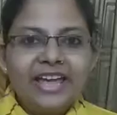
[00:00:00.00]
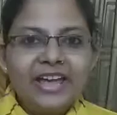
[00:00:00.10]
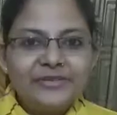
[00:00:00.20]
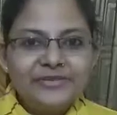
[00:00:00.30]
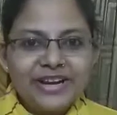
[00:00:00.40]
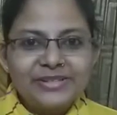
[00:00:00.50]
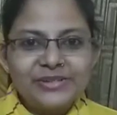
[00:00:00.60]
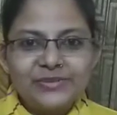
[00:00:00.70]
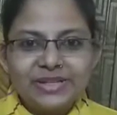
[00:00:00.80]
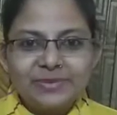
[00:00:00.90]
Hey
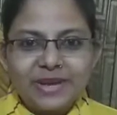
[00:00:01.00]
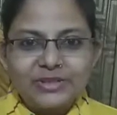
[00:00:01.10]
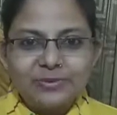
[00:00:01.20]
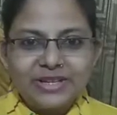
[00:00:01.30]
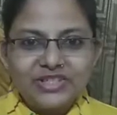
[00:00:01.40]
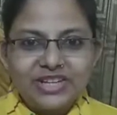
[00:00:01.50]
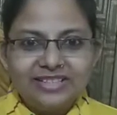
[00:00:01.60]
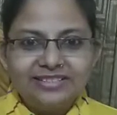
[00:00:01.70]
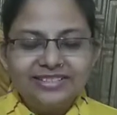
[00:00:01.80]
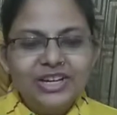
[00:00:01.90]
friends, welcome back to my
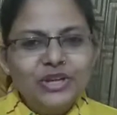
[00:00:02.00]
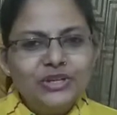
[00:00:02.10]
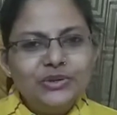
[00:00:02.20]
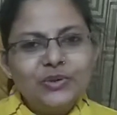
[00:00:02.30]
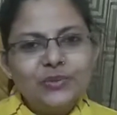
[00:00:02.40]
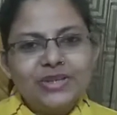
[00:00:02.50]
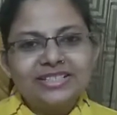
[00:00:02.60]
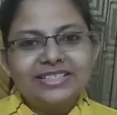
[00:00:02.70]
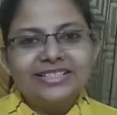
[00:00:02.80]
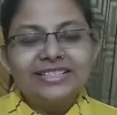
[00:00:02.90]
channel. You know what
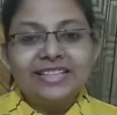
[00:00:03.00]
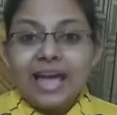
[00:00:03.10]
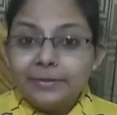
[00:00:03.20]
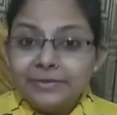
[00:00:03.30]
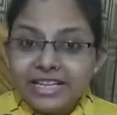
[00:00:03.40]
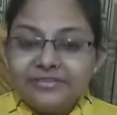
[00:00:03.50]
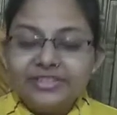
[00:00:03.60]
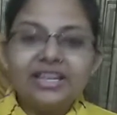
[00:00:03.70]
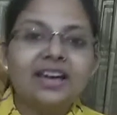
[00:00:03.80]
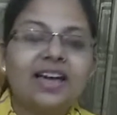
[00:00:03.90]
it is, I'm
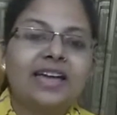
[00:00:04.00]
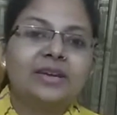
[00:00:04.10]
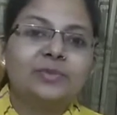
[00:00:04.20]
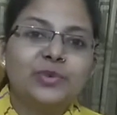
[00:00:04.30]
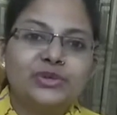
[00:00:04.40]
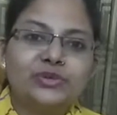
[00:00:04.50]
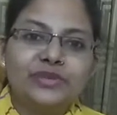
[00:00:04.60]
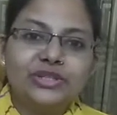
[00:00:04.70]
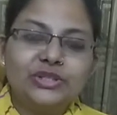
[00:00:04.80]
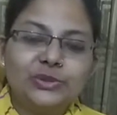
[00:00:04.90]
Devina and I post
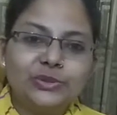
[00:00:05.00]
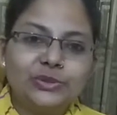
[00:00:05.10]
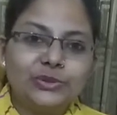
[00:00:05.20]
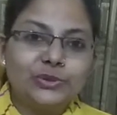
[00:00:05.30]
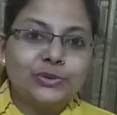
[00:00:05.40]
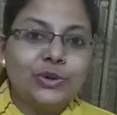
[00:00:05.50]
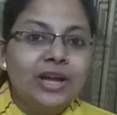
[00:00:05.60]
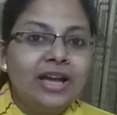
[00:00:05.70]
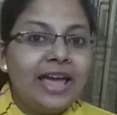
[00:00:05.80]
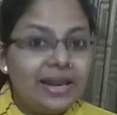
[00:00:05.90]
videos to
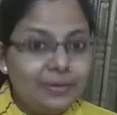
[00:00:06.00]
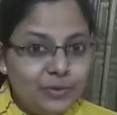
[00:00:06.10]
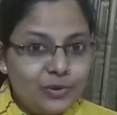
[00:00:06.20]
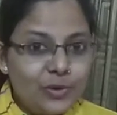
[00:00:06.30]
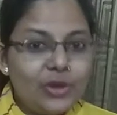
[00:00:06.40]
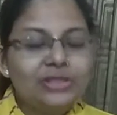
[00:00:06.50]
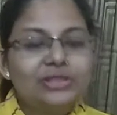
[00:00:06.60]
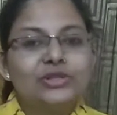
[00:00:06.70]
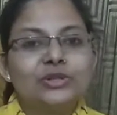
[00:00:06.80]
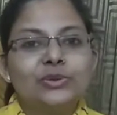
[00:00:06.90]
help you
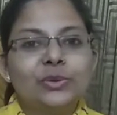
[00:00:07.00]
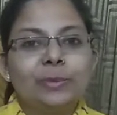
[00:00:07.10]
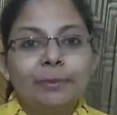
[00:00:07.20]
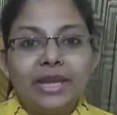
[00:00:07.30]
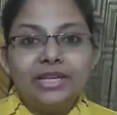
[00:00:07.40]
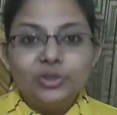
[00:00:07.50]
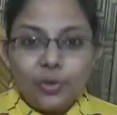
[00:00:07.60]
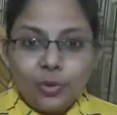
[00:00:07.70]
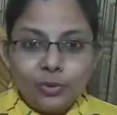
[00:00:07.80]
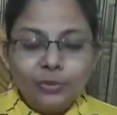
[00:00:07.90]
all to make
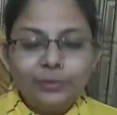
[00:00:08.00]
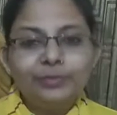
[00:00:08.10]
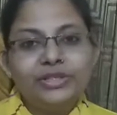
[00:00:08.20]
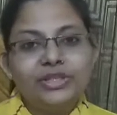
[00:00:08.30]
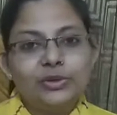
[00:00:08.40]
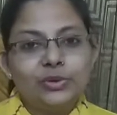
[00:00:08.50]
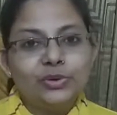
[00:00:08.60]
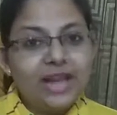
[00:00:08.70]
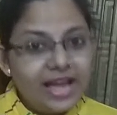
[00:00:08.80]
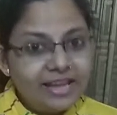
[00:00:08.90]
your home, your
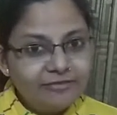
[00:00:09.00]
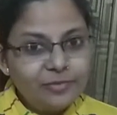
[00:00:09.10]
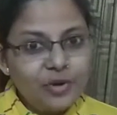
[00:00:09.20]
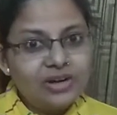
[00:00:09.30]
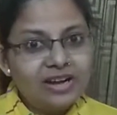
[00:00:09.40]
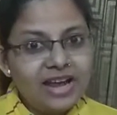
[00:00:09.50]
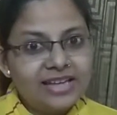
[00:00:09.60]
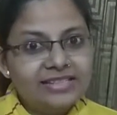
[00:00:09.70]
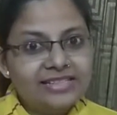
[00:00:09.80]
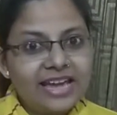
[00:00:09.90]
life more
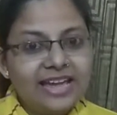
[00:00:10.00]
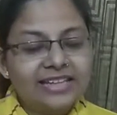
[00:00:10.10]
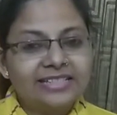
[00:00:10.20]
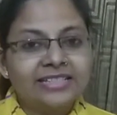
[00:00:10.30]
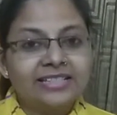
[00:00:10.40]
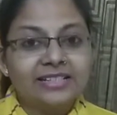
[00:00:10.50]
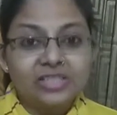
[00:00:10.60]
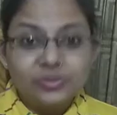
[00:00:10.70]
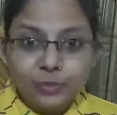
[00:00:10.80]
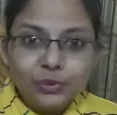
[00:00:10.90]
organized and
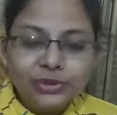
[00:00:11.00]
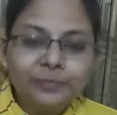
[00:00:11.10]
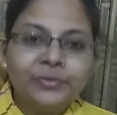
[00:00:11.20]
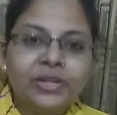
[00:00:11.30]
smooth.